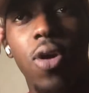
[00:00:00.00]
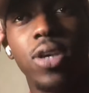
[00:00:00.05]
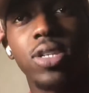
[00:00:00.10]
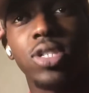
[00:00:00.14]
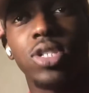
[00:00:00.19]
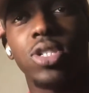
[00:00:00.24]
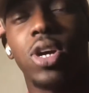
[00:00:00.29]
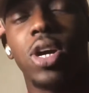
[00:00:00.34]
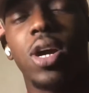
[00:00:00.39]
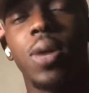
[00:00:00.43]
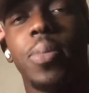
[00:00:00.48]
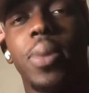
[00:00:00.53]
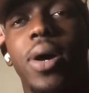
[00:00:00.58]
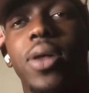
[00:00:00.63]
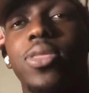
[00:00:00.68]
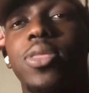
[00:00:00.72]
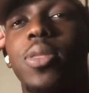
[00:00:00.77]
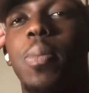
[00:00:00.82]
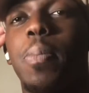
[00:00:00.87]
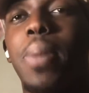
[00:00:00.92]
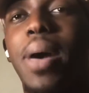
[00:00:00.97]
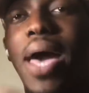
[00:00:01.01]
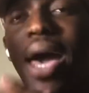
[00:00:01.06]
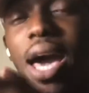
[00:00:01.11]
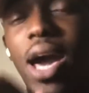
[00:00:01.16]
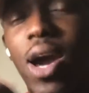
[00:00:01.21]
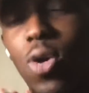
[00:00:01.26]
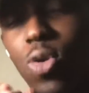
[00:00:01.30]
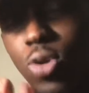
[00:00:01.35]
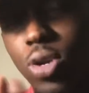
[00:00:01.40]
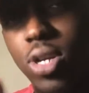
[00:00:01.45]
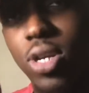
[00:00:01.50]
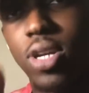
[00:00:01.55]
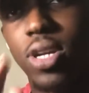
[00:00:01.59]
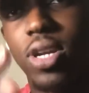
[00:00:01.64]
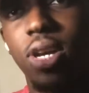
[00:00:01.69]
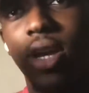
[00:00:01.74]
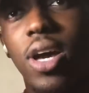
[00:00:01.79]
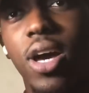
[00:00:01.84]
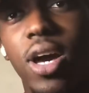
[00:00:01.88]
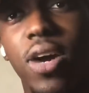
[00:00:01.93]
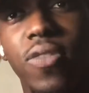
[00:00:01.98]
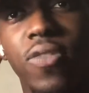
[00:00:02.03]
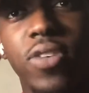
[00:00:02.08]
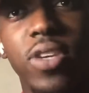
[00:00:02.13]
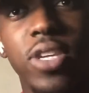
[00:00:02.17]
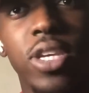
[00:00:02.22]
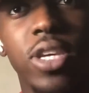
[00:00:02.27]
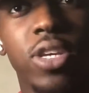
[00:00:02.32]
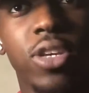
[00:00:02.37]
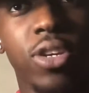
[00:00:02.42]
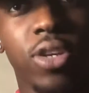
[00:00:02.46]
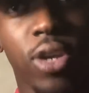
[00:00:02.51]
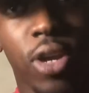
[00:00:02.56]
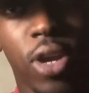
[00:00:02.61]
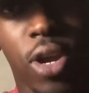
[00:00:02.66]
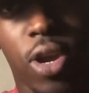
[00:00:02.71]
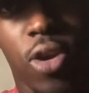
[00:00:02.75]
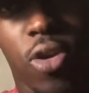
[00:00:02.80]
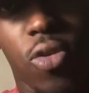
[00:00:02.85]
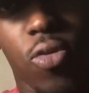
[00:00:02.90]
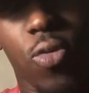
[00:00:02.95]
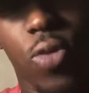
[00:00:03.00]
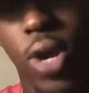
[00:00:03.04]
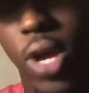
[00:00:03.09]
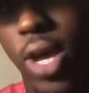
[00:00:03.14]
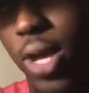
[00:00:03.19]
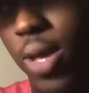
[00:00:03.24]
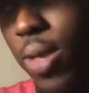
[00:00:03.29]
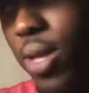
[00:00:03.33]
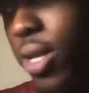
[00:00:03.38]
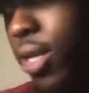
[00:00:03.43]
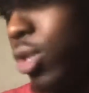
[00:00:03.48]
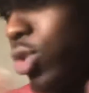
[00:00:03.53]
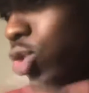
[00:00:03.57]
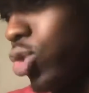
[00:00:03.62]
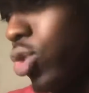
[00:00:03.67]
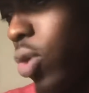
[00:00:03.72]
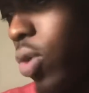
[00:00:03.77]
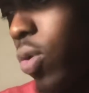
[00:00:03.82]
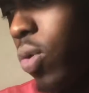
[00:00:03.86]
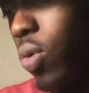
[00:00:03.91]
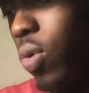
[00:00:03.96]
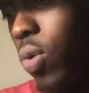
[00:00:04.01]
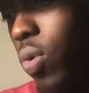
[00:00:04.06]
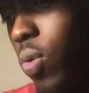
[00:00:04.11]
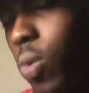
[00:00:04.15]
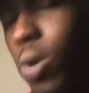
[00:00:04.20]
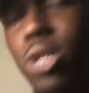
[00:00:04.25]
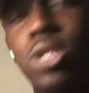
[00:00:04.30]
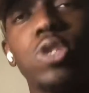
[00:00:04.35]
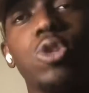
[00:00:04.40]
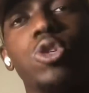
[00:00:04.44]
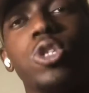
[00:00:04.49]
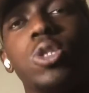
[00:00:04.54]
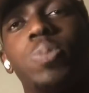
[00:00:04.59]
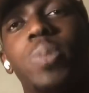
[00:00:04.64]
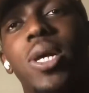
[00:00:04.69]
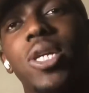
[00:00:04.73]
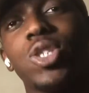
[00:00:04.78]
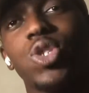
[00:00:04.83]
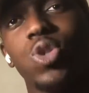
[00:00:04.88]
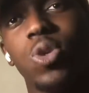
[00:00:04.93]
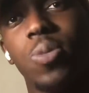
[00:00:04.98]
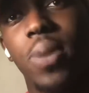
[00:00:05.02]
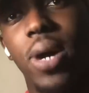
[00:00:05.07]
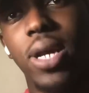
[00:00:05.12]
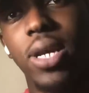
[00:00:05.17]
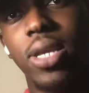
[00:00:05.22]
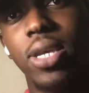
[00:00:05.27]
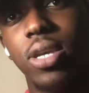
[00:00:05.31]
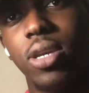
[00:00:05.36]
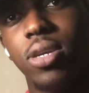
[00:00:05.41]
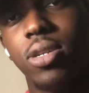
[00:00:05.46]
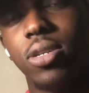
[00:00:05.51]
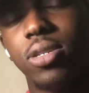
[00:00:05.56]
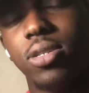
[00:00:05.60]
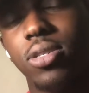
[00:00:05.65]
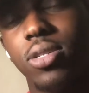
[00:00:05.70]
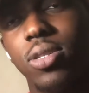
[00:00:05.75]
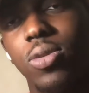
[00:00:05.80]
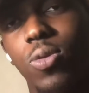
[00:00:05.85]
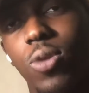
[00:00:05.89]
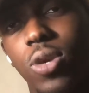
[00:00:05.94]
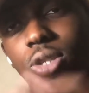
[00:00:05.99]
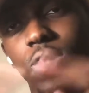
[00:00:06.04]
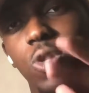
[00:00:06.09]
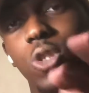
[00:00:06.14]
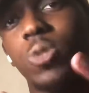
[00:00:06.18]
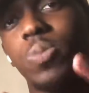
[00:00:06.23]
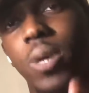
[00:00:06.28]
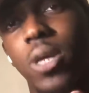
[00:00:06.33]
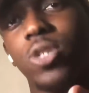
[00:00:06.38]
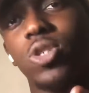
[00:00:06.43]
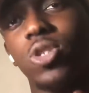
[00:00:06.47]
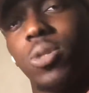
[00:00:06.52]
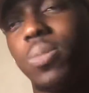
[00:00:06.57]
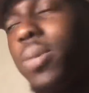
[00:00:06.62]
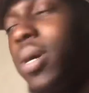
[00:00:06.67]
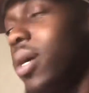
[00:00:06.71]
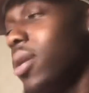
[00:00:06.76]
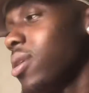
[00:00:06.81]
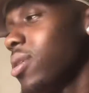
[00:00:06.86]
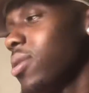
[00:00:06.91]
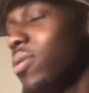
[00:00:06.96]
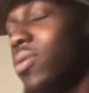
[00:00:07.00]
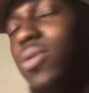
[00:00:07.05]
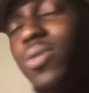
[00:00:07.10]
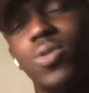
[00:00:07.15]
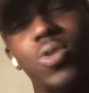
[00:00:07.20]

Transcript: to talk about the power of a year, right? So what's so special about a year? What's so special about it? You